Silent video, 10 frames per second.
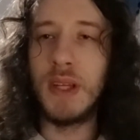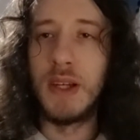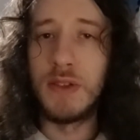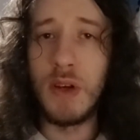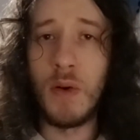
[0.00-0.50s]

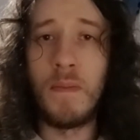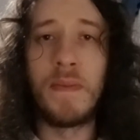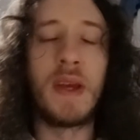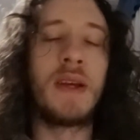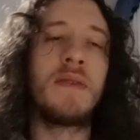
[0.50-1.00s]
So,
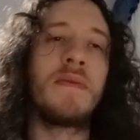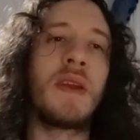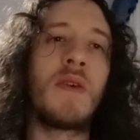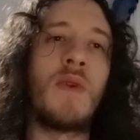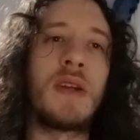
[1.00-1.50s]

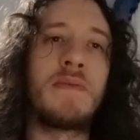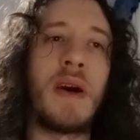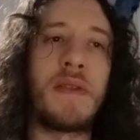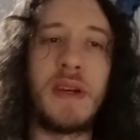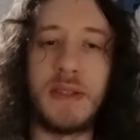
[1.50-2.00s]
what's my
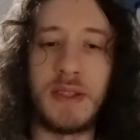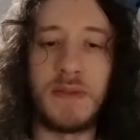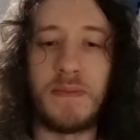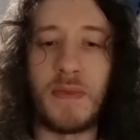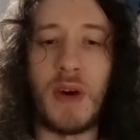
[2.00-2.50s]
thesis?
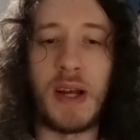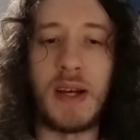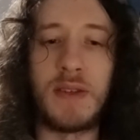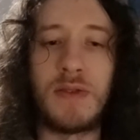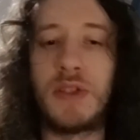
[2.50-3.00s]
What I
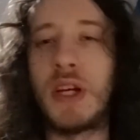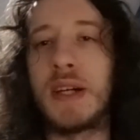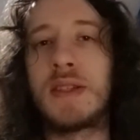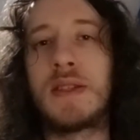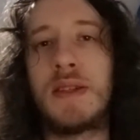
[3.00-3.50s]

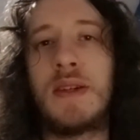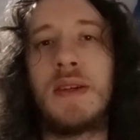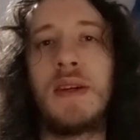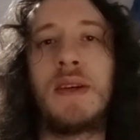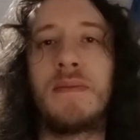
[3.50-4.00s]
suggest
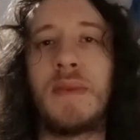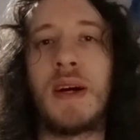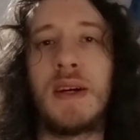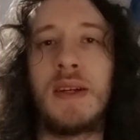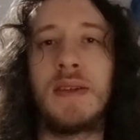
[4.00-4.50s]
in
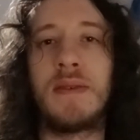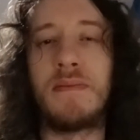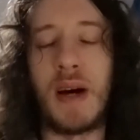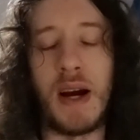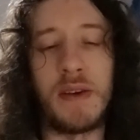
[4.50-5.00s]
my
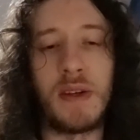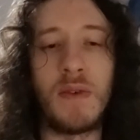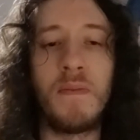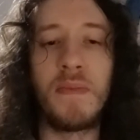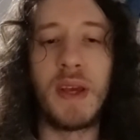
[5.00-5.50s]
article?
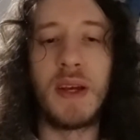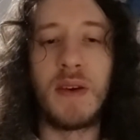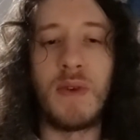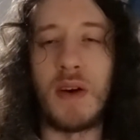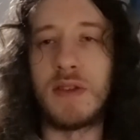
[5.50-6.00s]

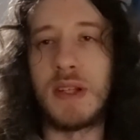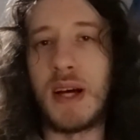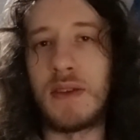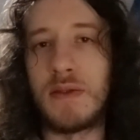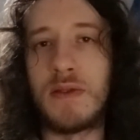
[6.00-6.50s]
Well, as the
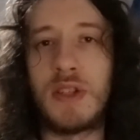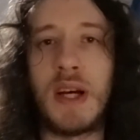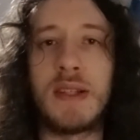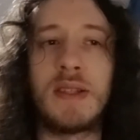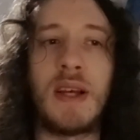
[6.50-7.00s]
title
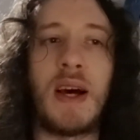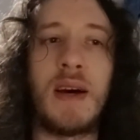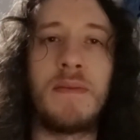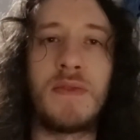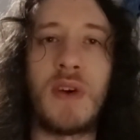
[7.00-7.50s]
suggests,
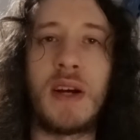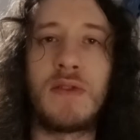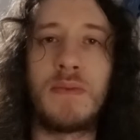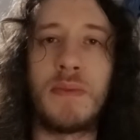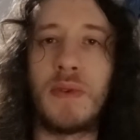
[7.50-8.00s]
I'm trying
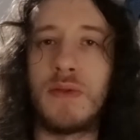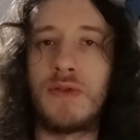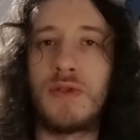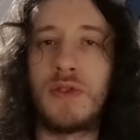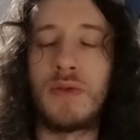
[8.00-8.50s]
to
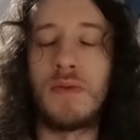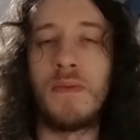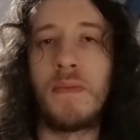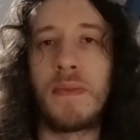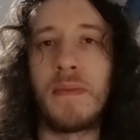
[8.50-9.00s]
propose two
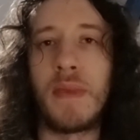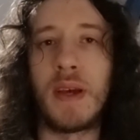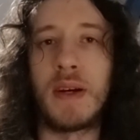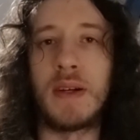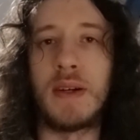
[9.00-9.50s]

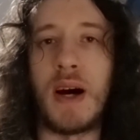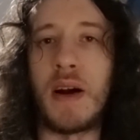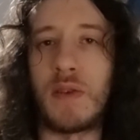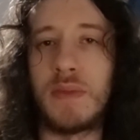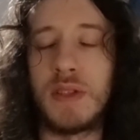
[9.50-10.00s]

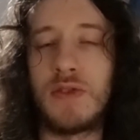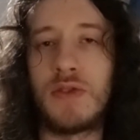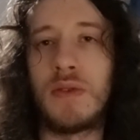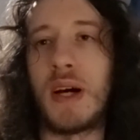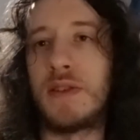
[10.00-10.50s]
arguments,
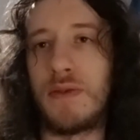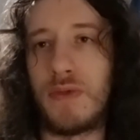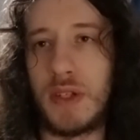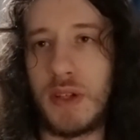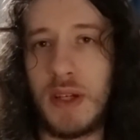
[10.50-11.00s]
two lines of
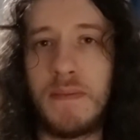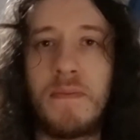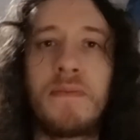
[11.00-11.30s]
reasoning